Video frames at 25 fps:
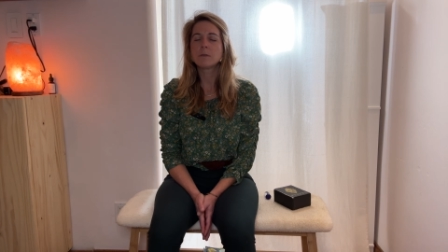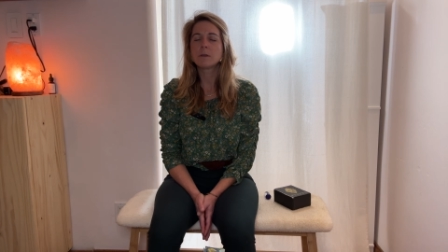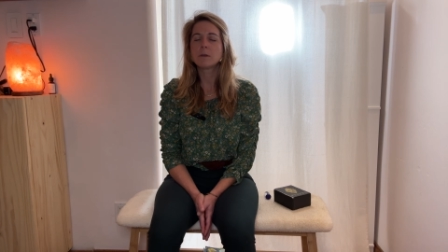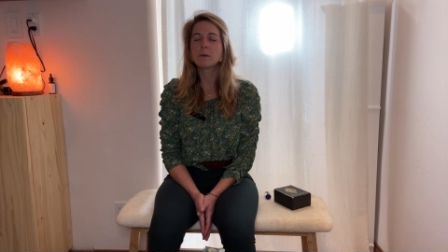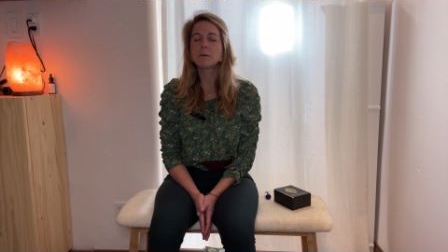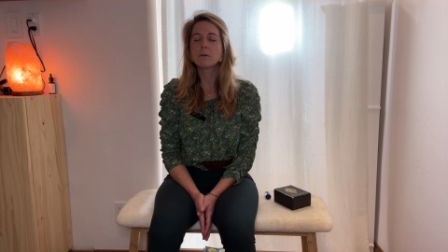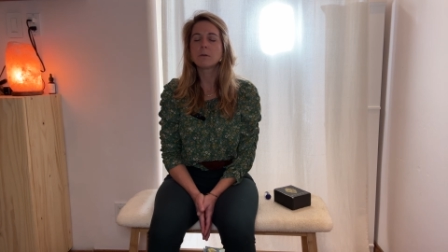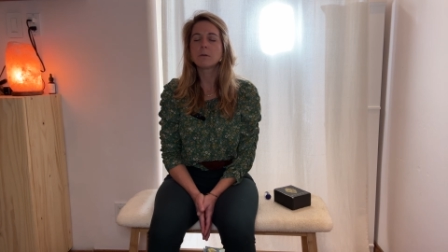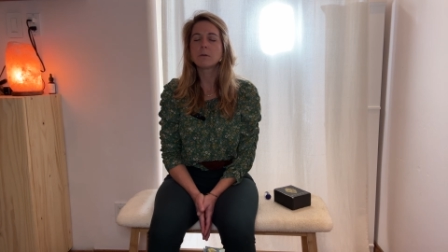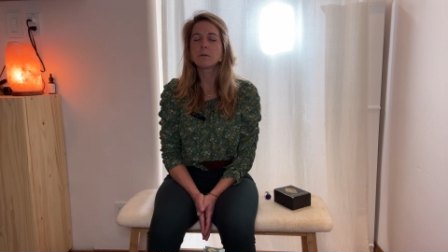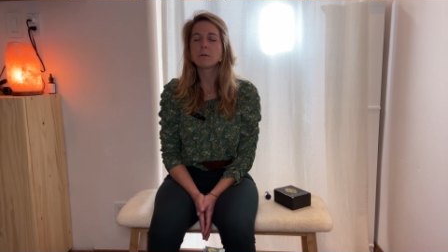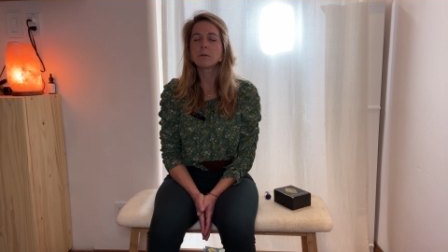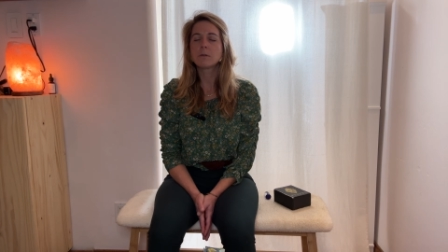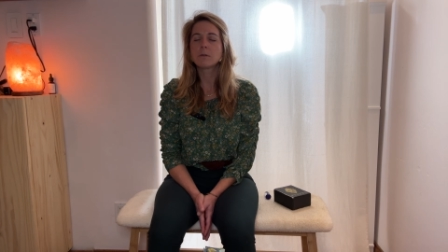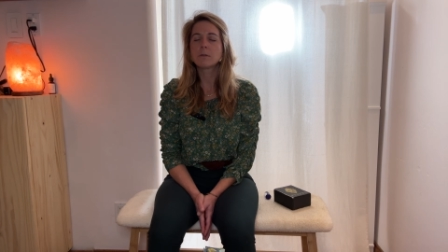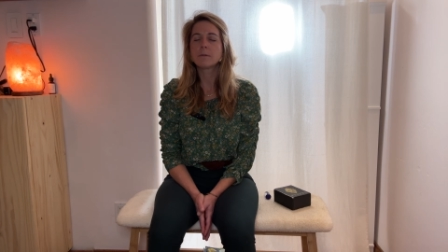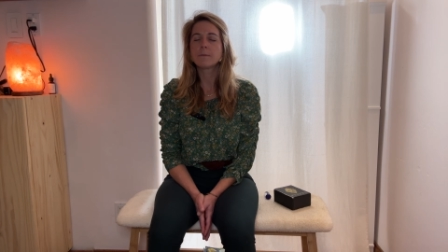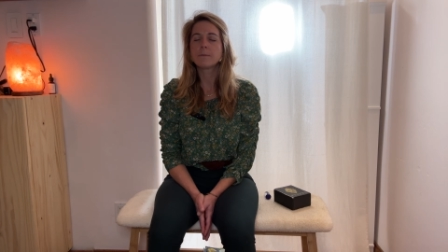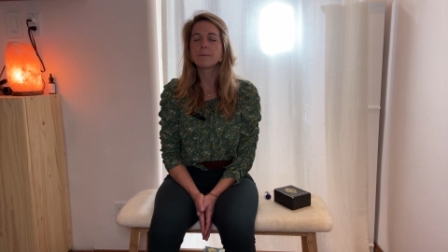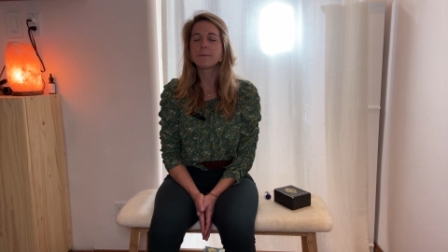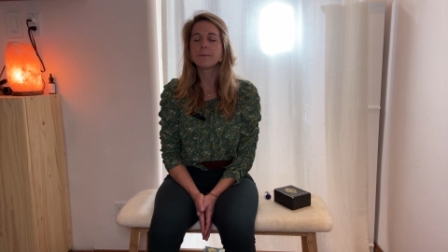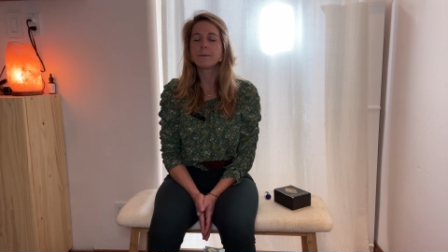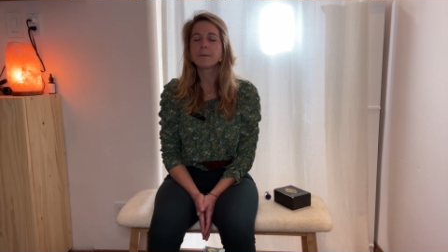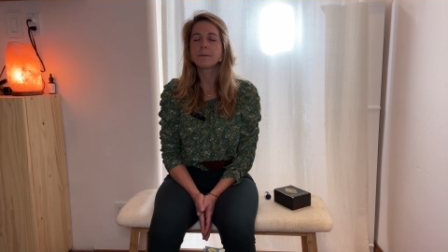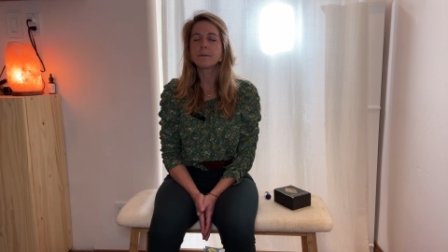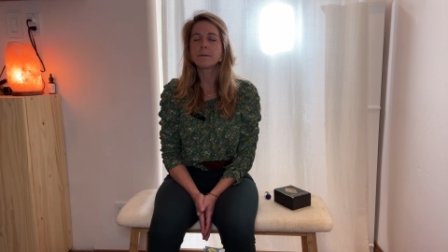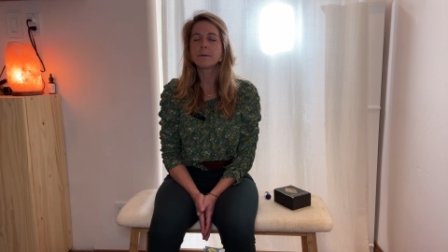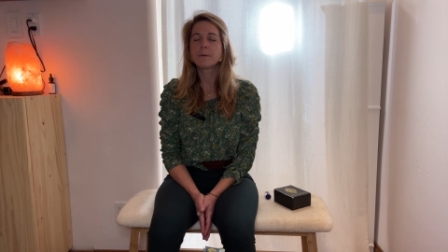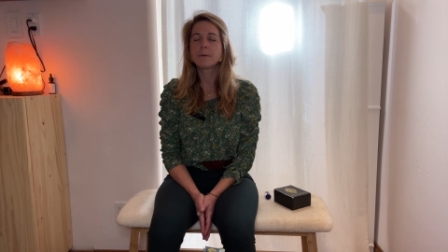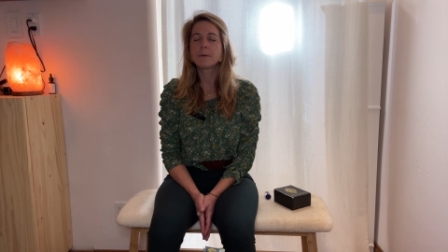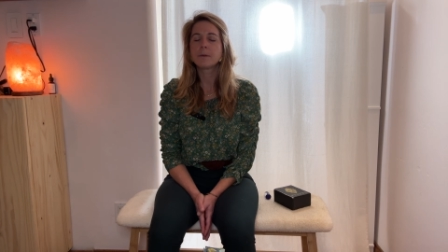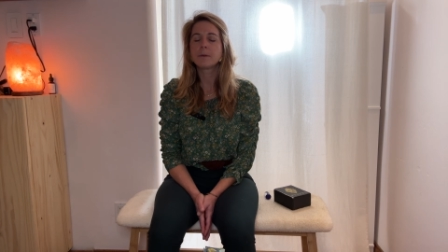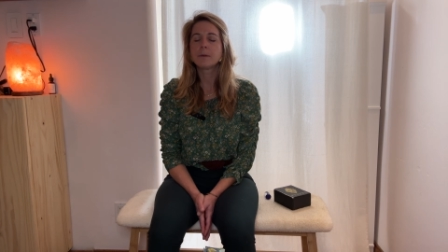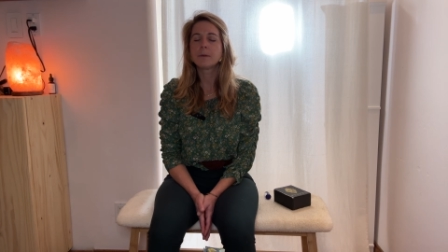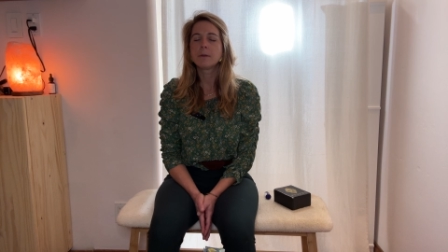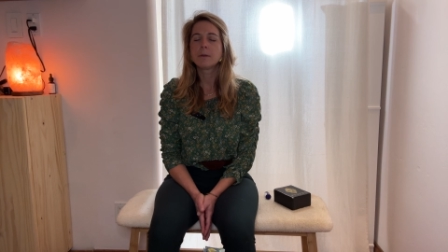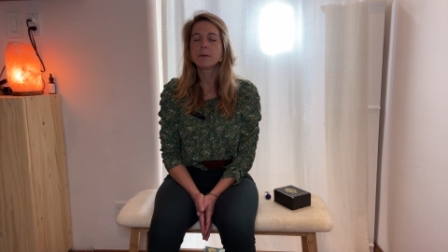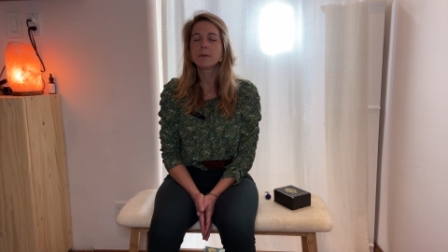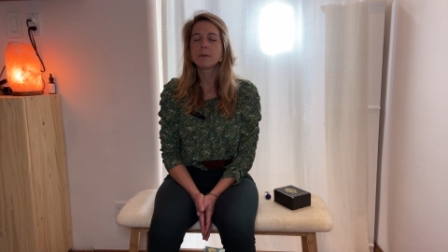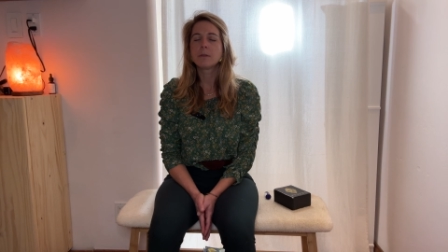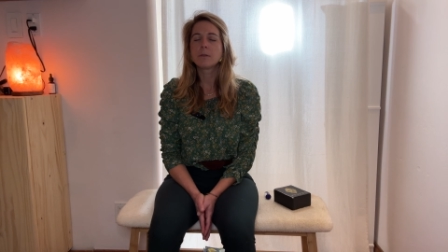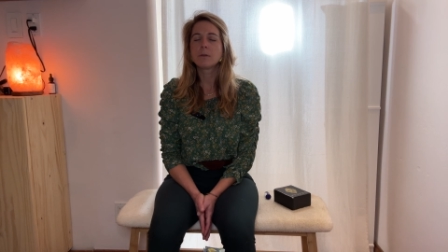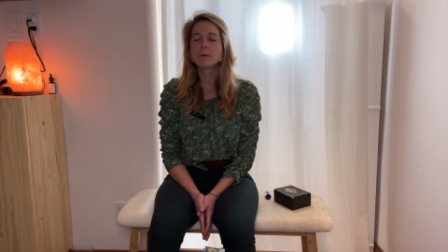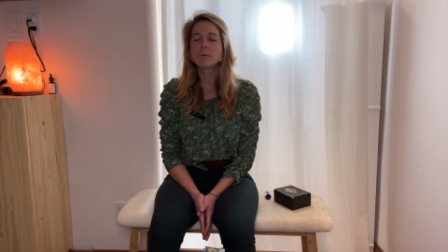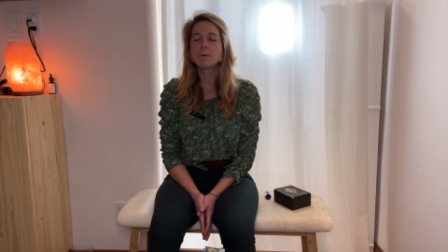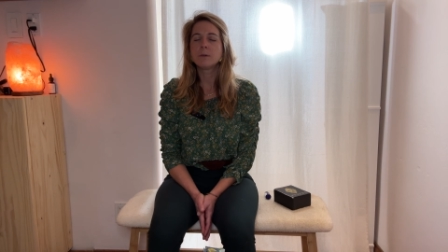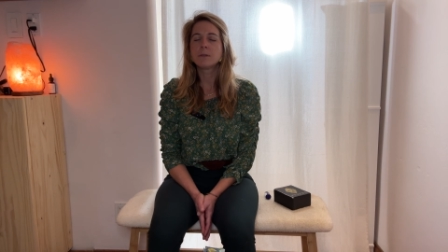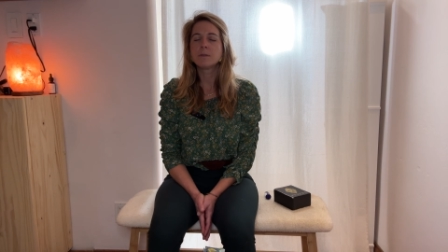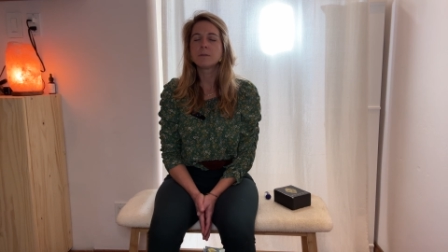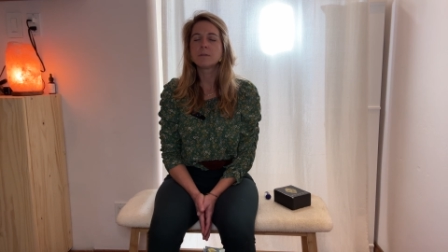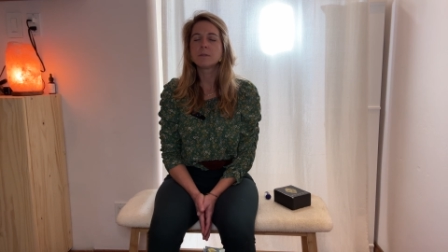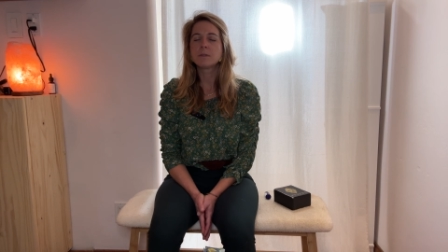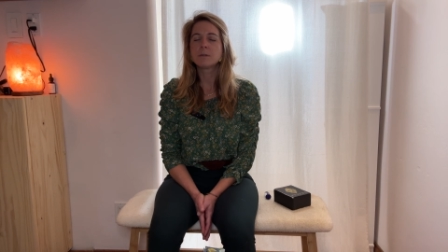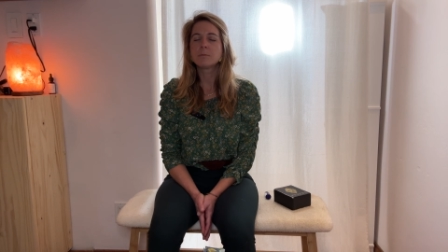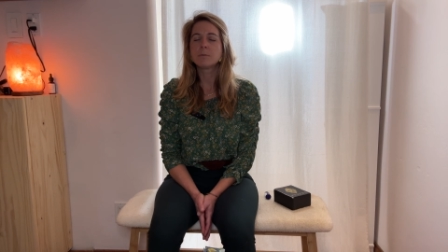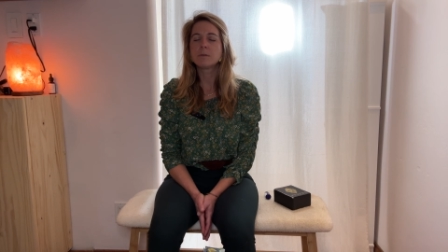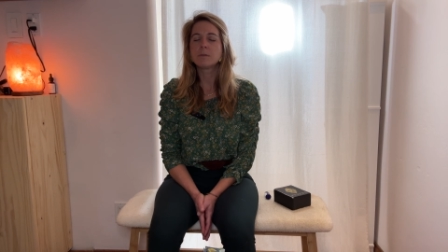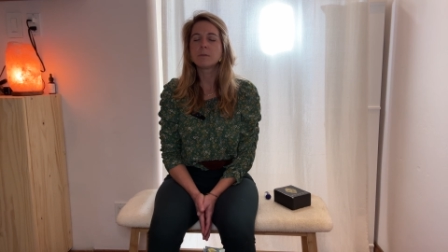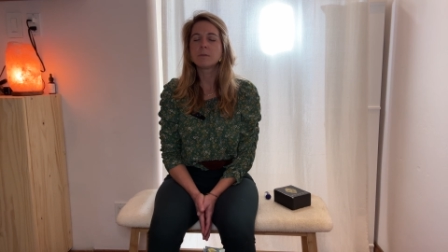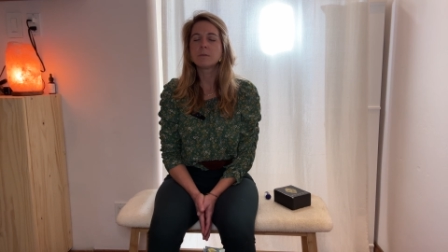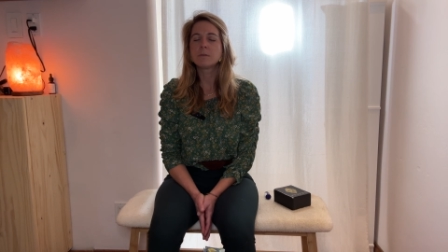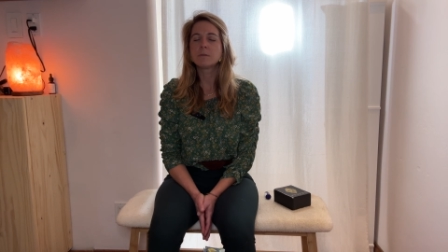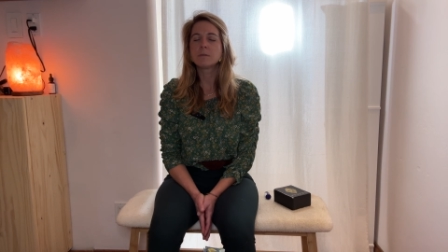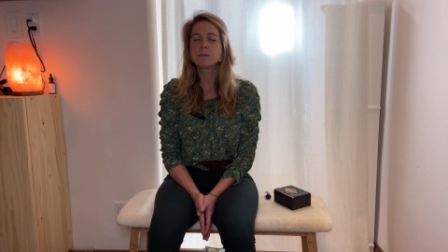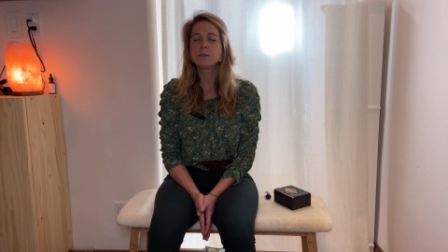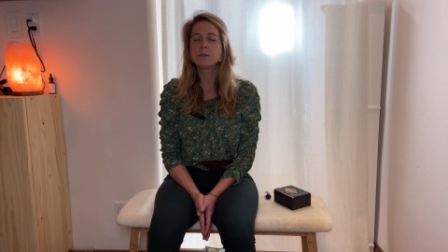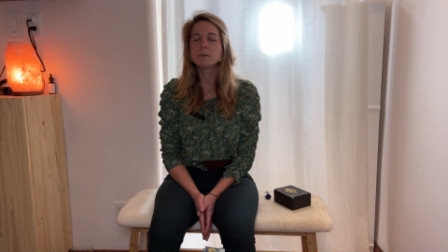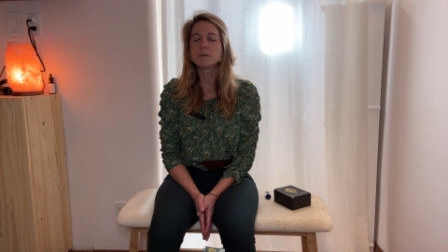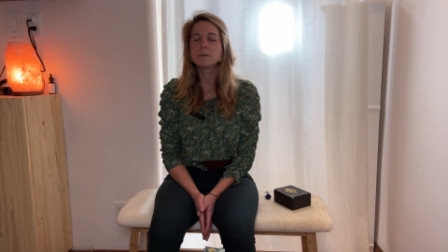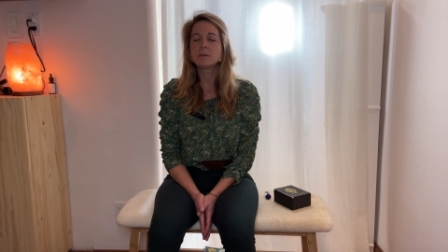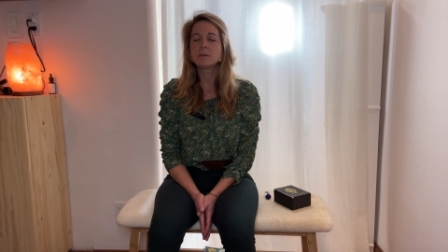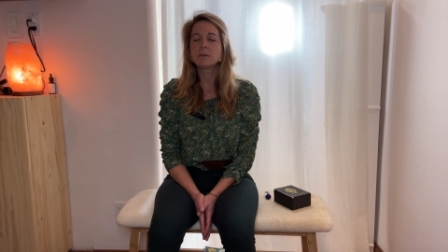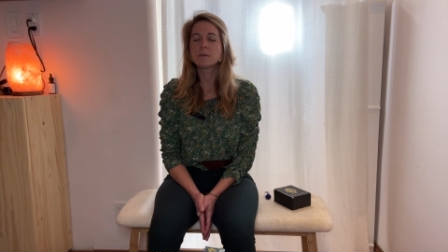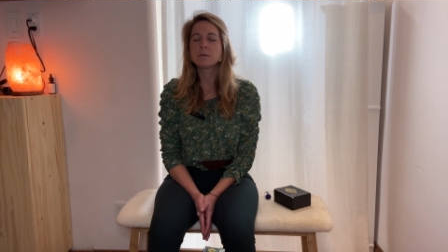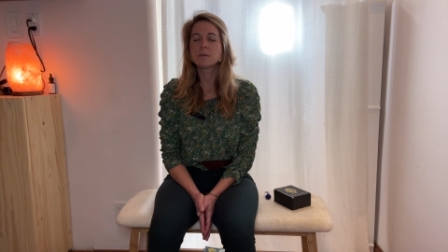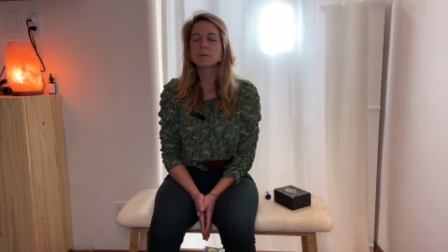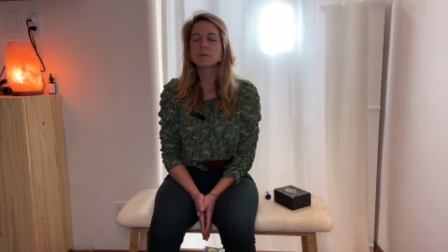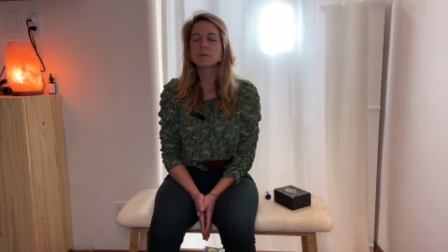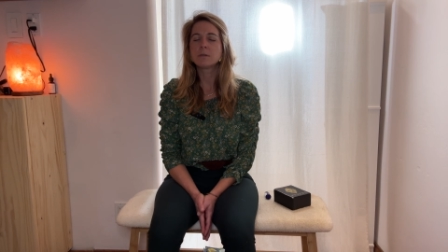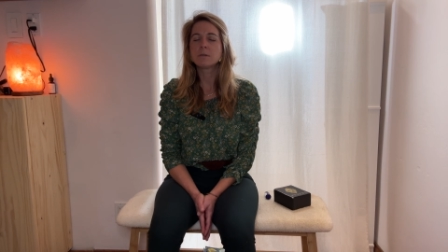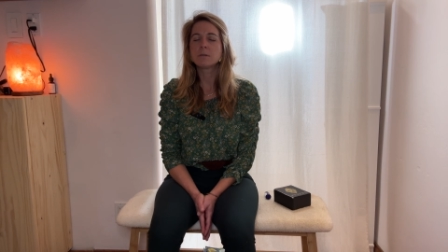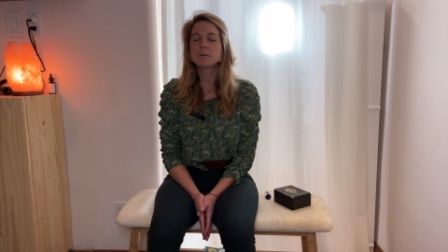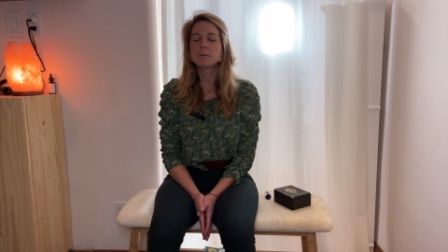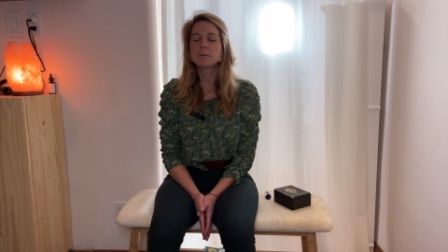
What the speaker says: the earth, the wisdom of the season.